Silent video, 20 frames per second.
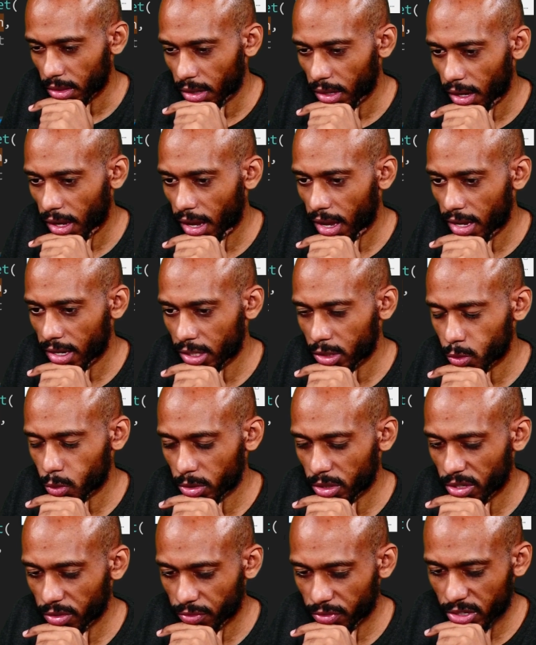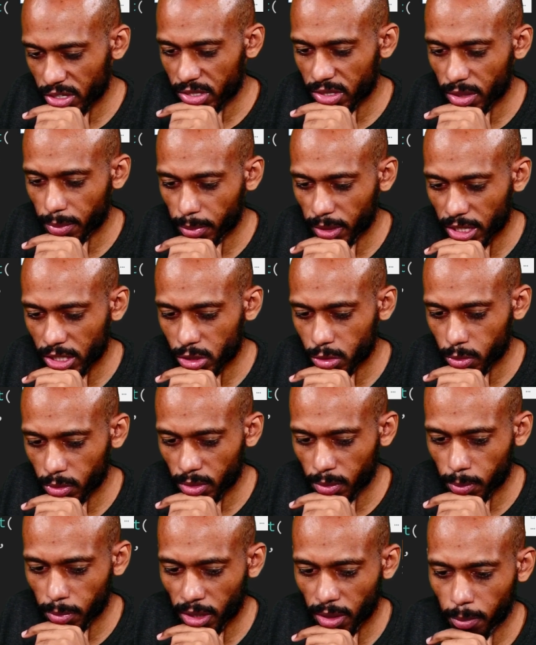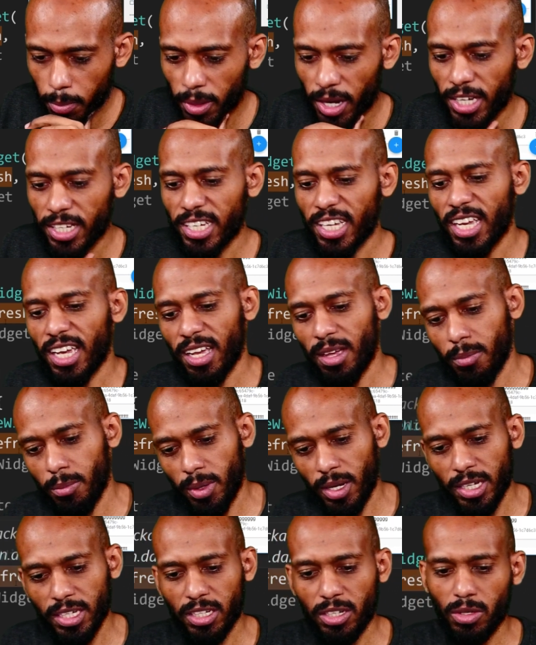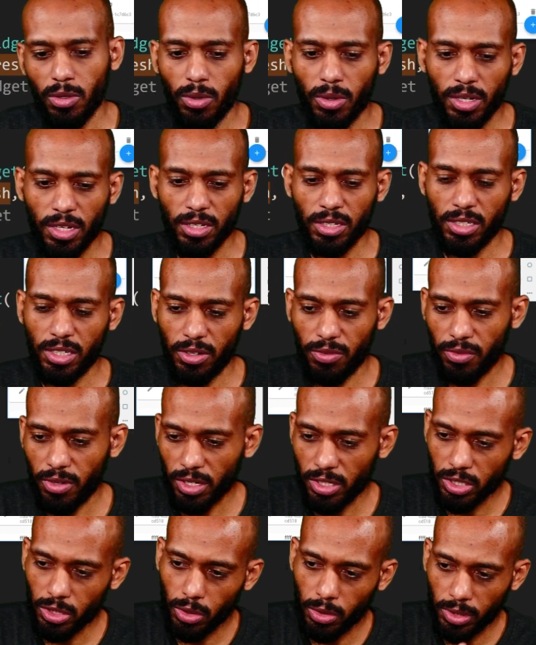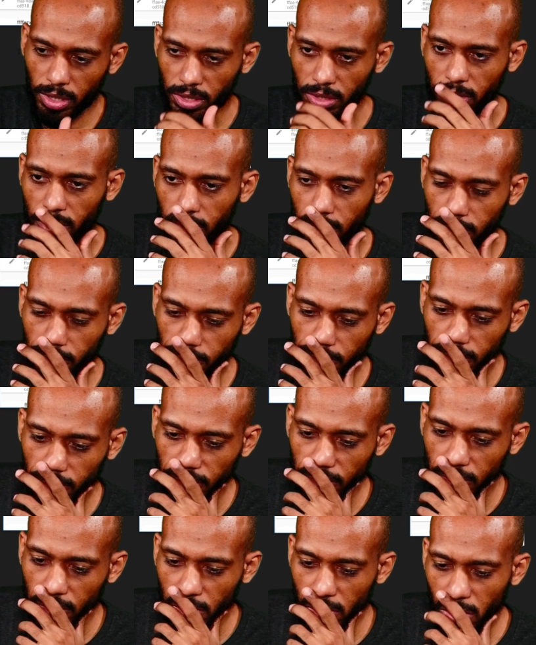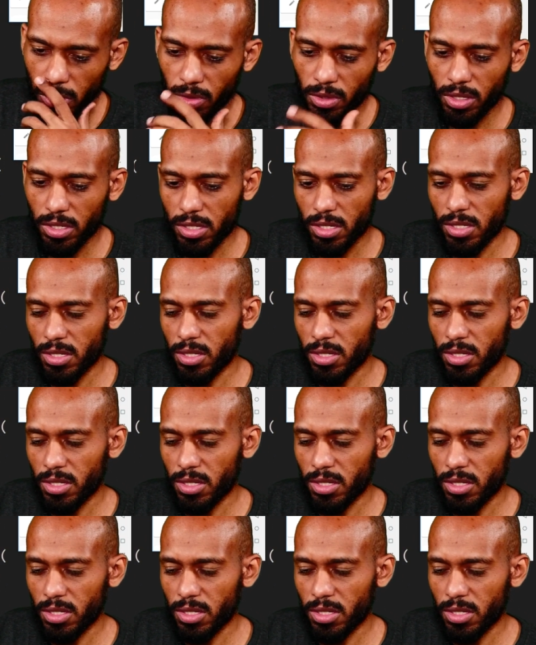and it will refresh the page by calling refresh on it. So this is